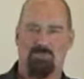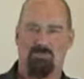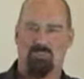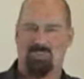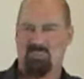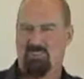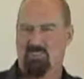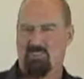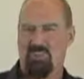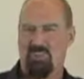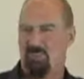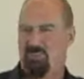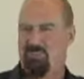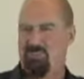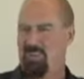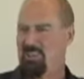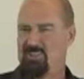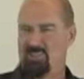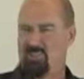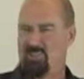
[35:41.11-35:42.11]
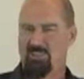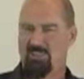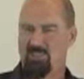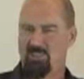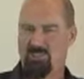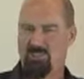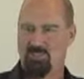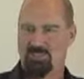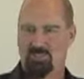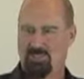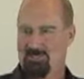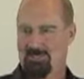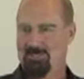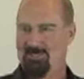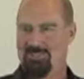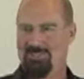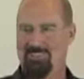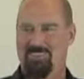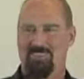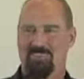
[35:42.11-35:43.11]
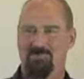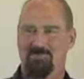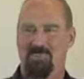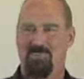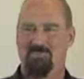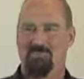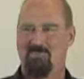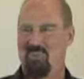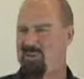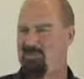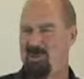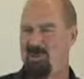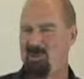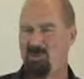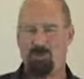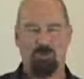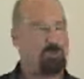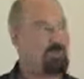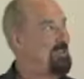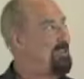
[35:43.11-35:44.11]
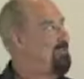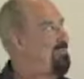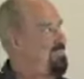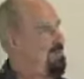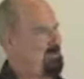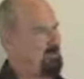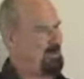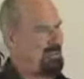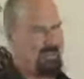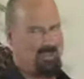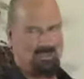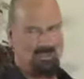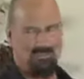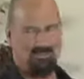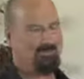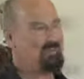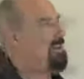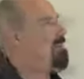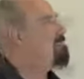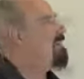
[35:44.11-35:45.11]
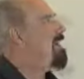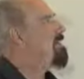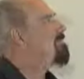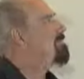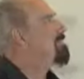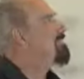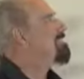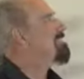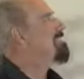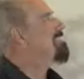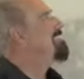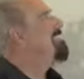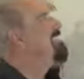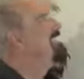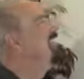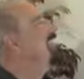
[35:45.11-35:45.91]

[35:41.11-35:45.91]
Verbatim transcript: Flagitious means very naughty or very wicked, very bad person.